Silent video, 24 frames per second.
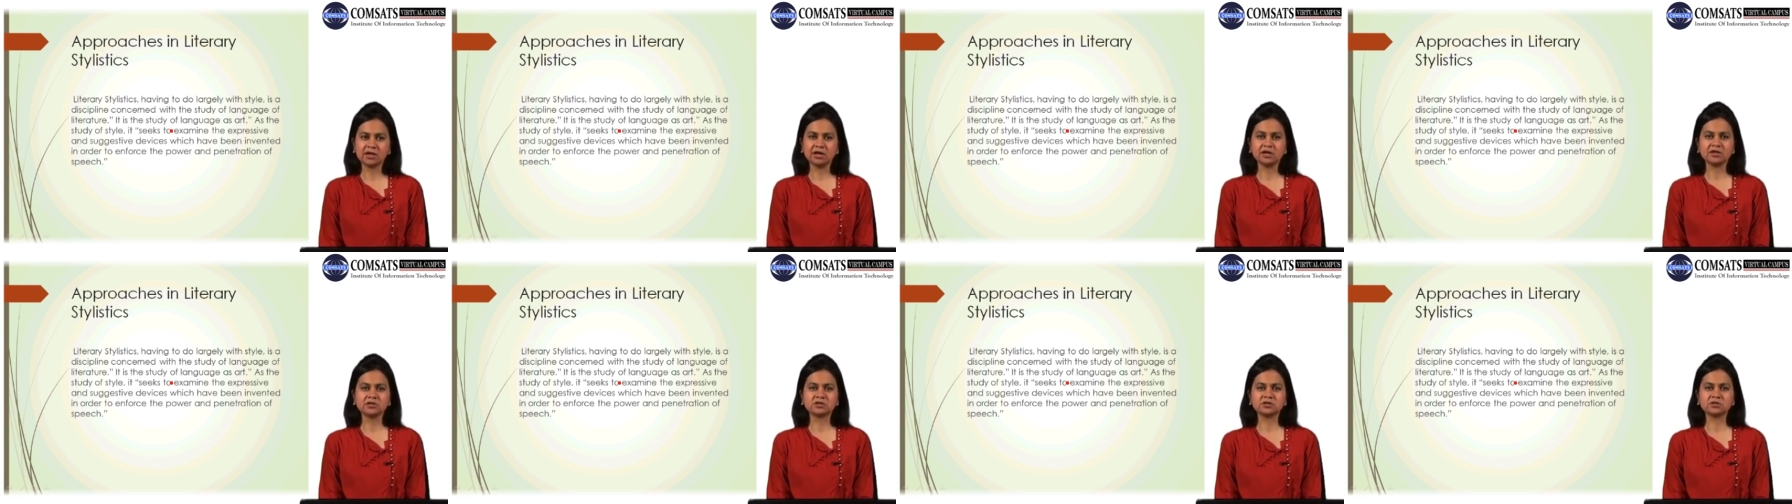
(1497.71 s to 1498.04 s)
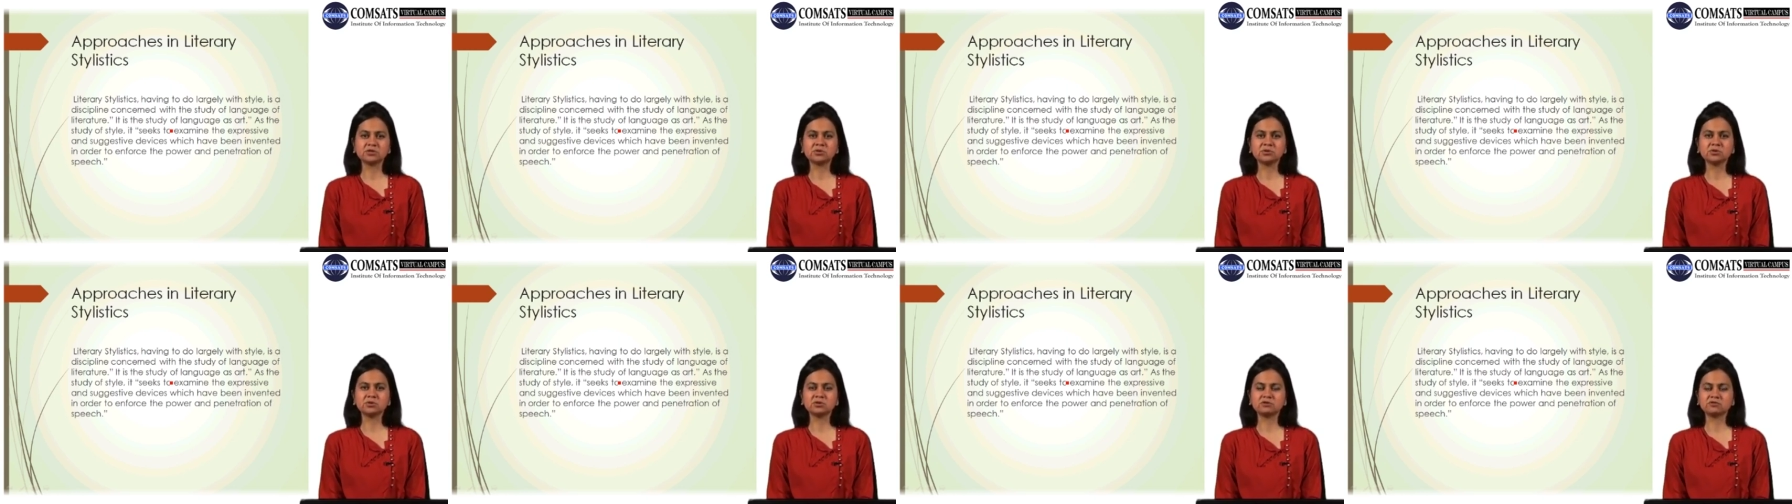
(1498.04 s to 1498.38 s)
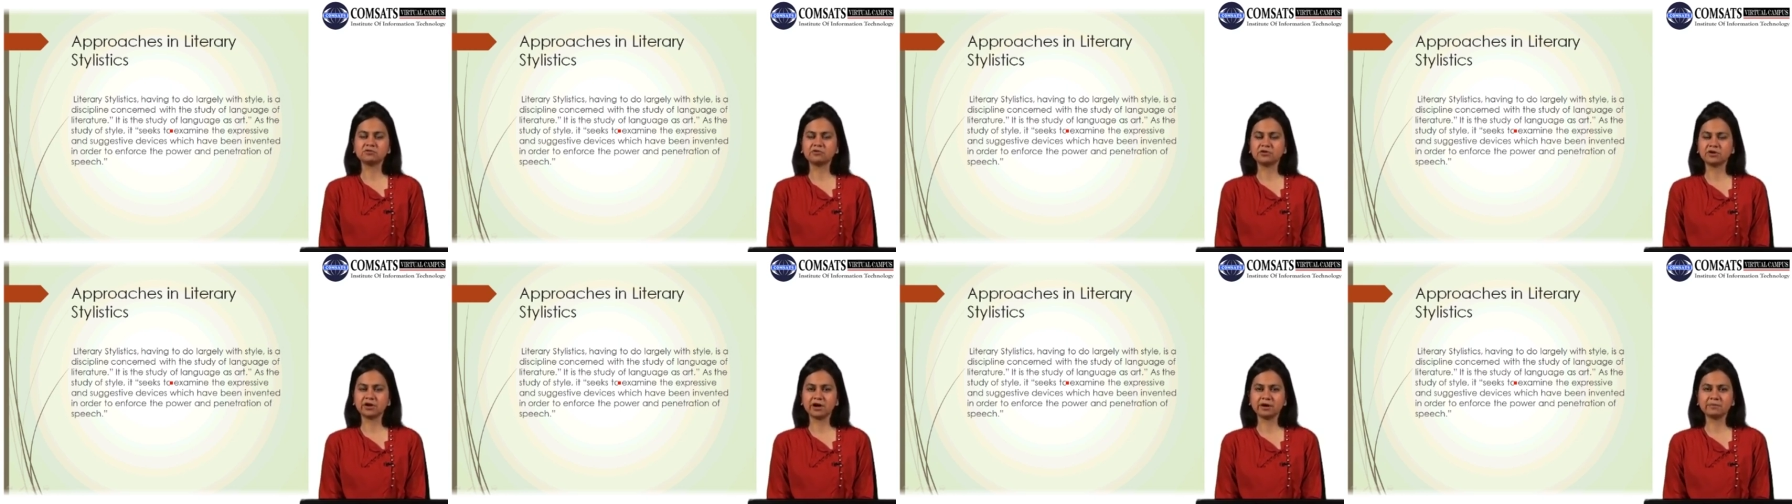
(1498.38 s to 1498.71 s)
its use
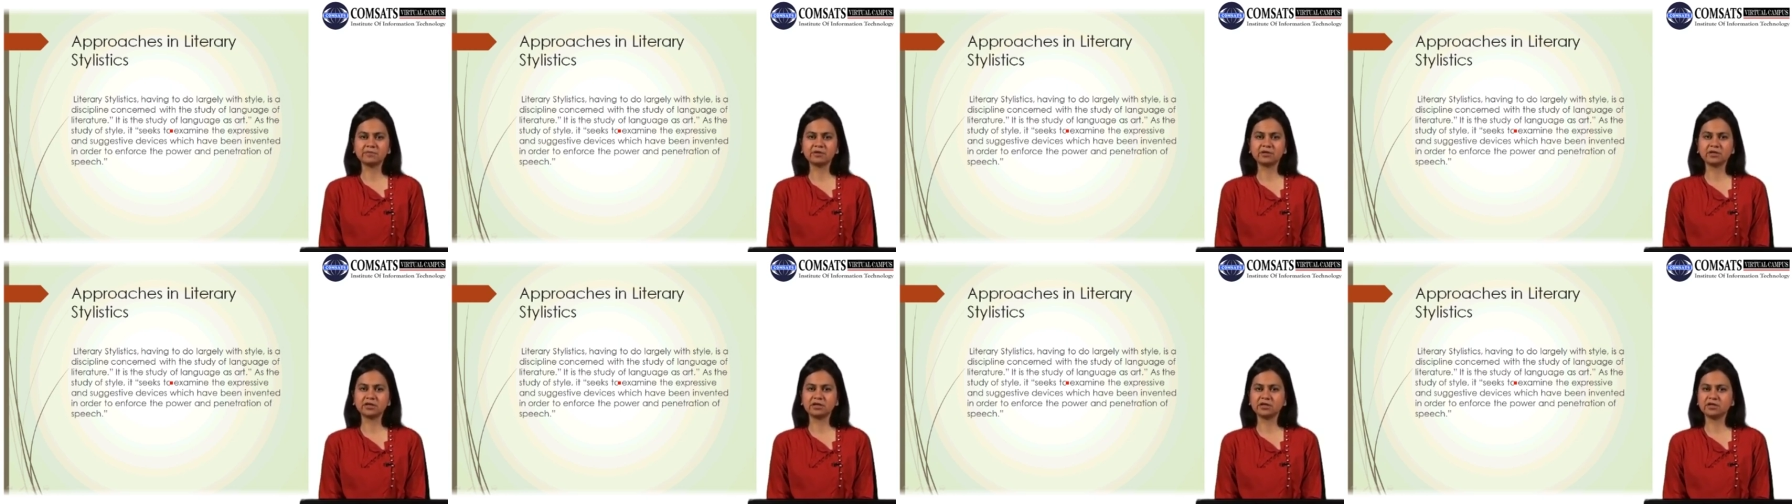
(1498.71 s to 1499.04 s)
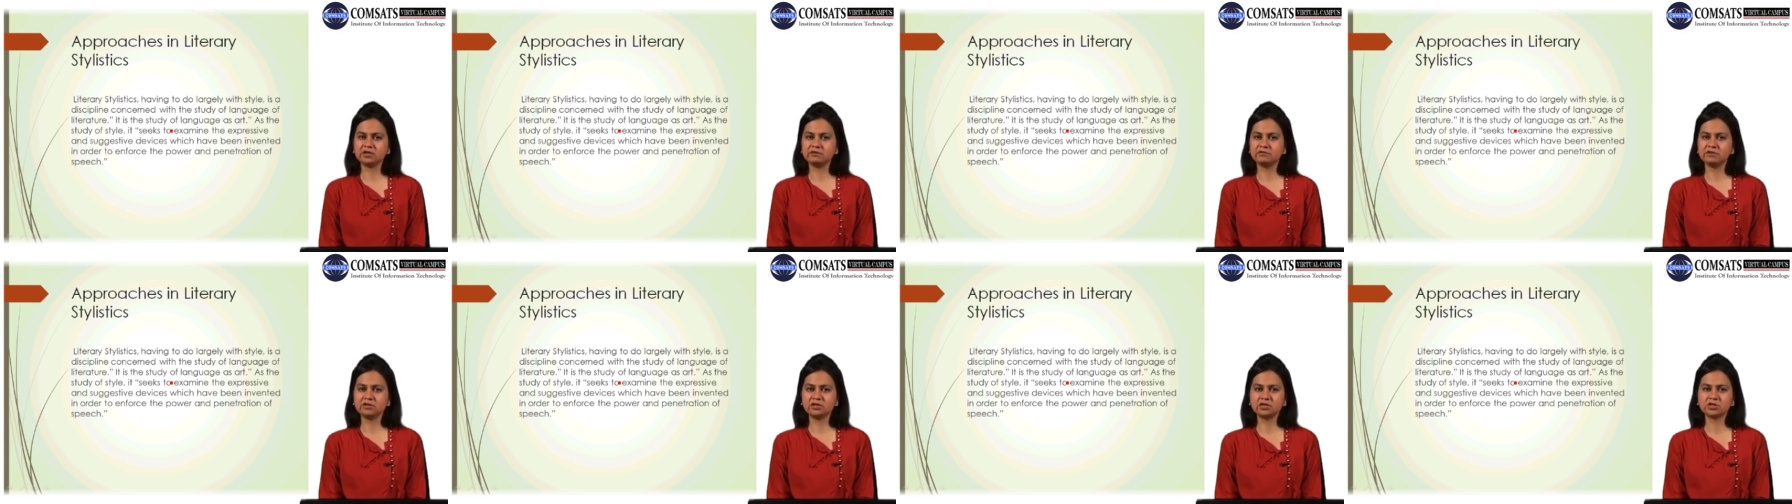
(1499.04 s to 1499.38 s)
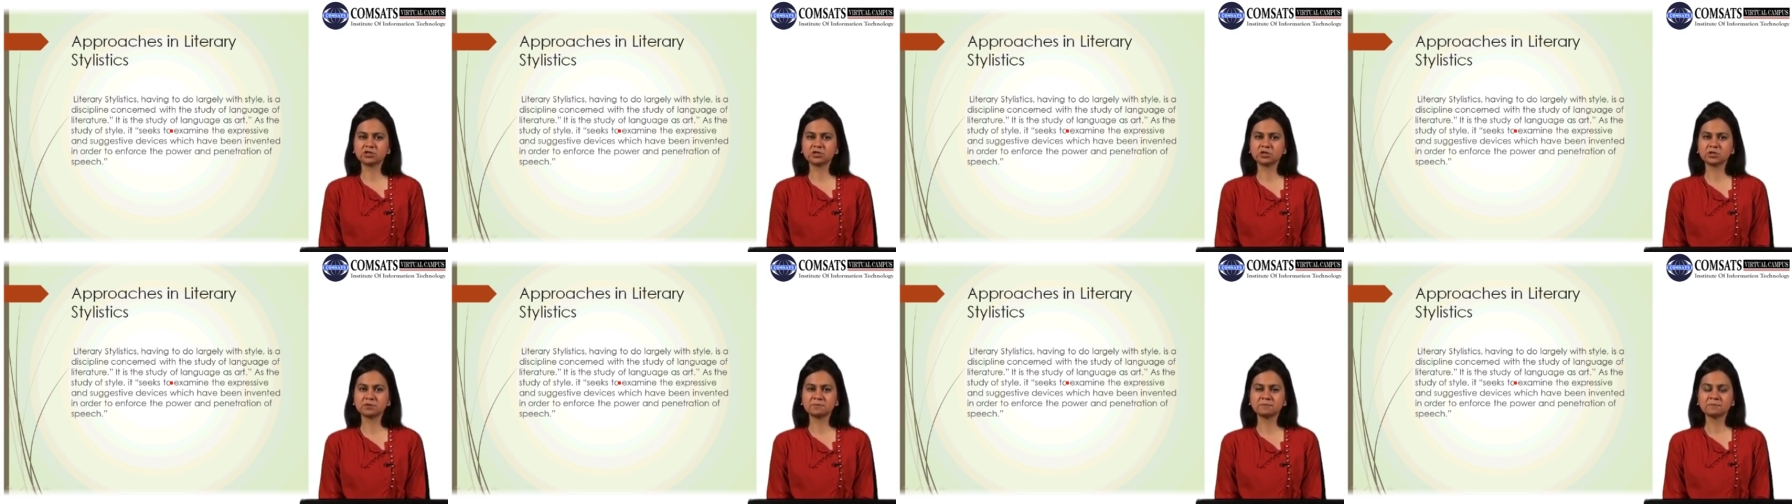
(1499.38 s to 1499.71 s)
of grammar and
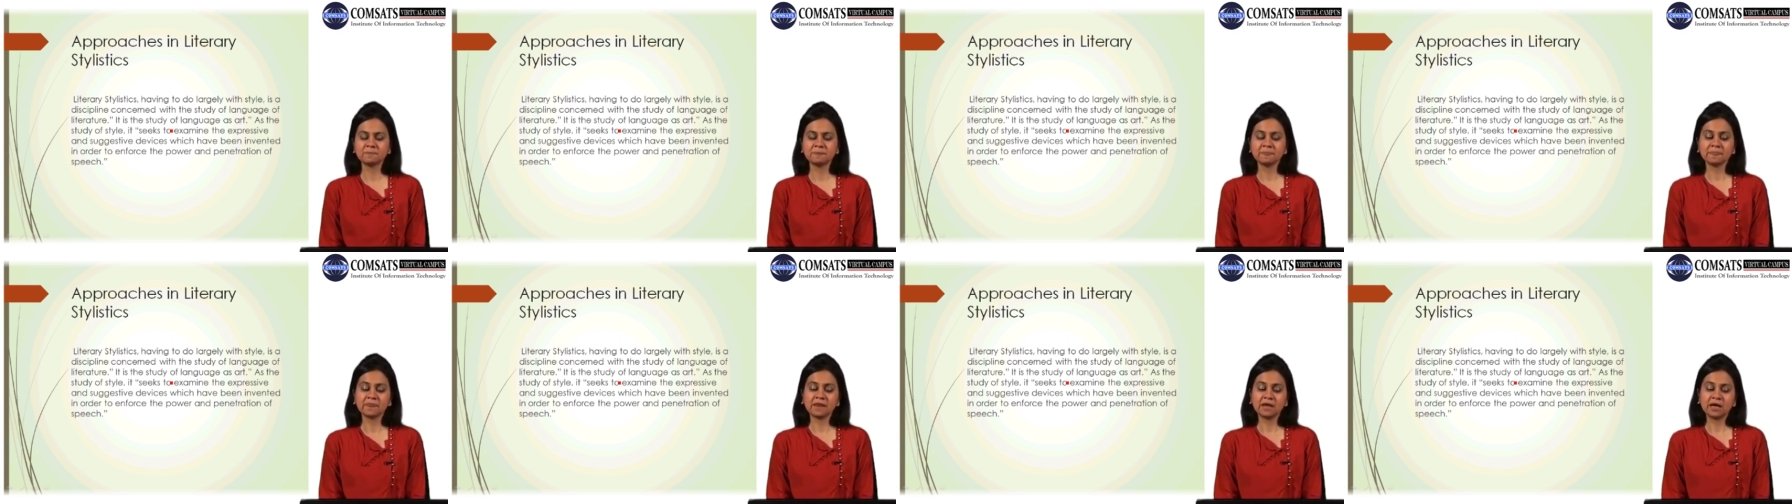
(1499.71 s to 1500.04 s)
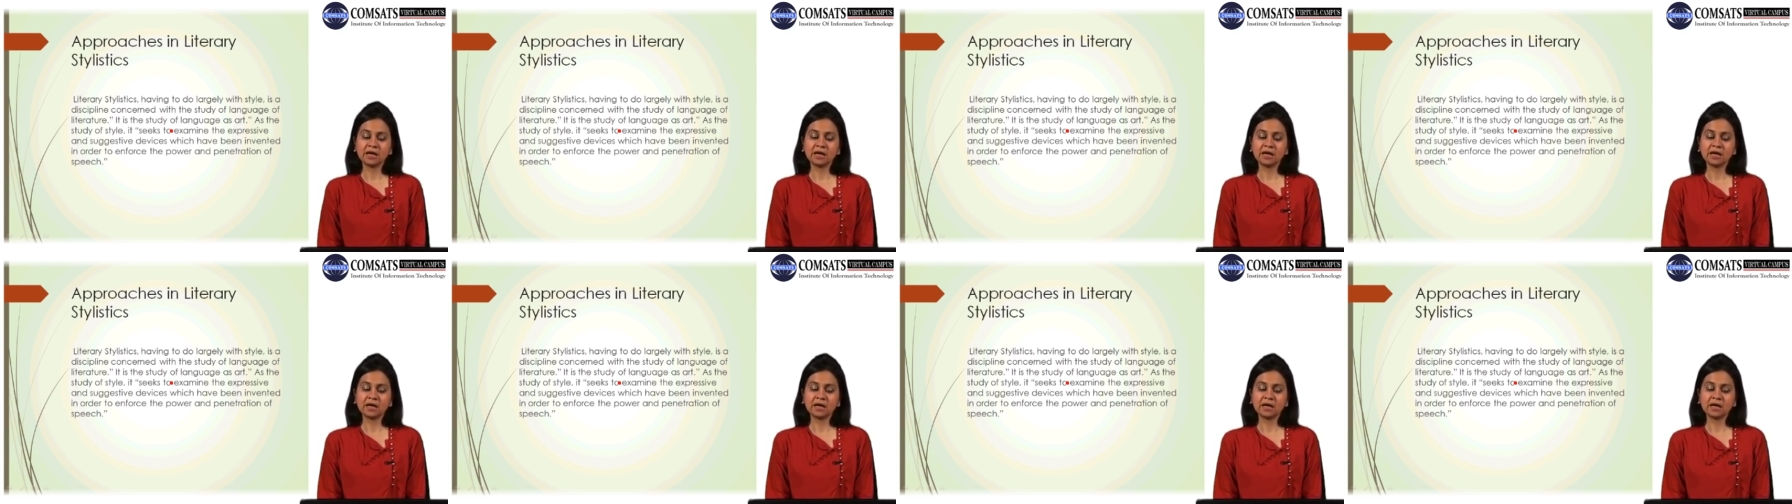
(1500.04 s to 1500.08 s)
deviation.